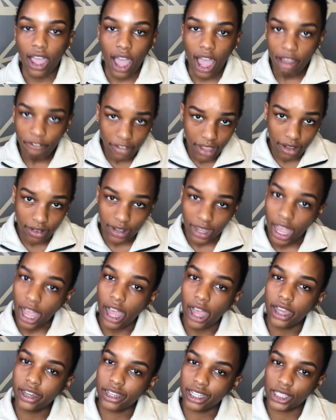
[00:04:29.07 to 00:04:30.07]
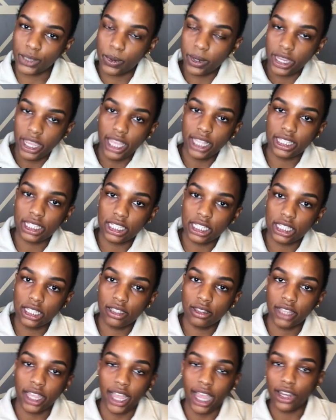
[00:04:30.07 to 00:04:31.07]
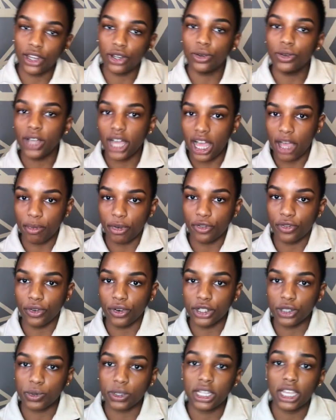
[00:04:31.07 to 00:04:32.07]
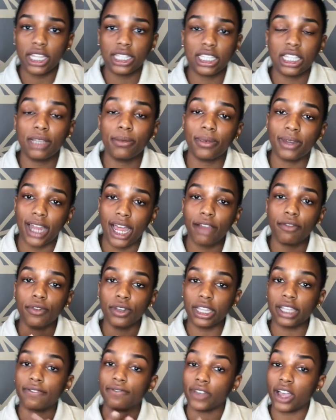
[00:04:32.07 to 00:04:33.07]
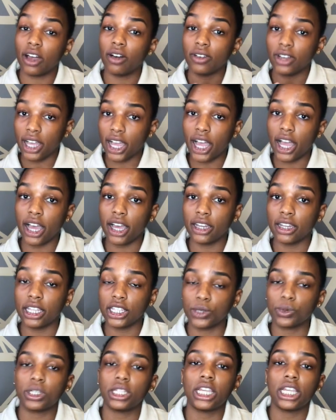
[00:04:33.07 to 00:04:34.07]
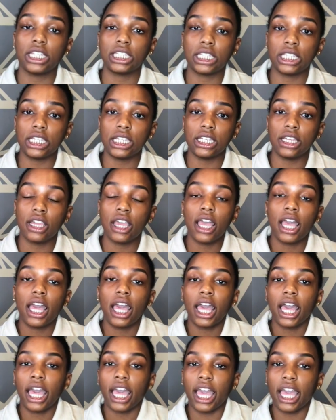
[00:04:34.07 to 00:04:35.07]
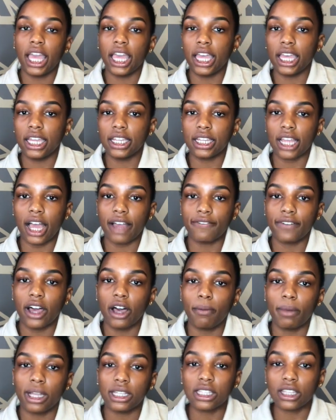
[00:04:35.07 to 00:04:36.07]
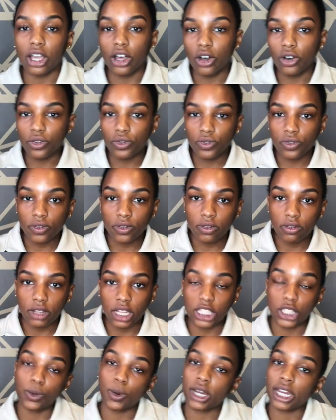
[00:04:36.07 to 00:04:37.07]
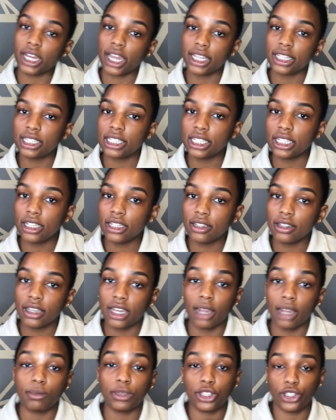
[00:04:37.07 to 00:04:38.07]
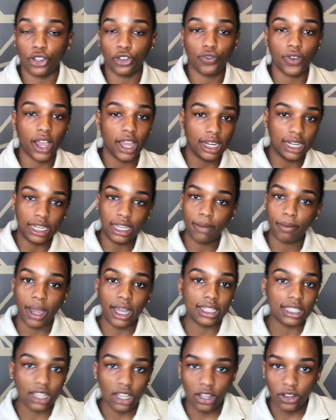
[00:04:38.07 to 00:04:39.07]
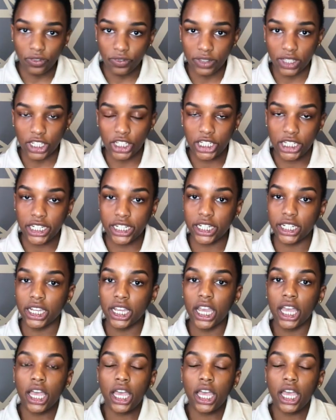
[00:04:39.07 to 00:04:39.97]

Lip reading: I found God in 2018. Like I knew God before 2018, but I really found God in 2018. And I found myself in 2019, and I'm still finding myself this year.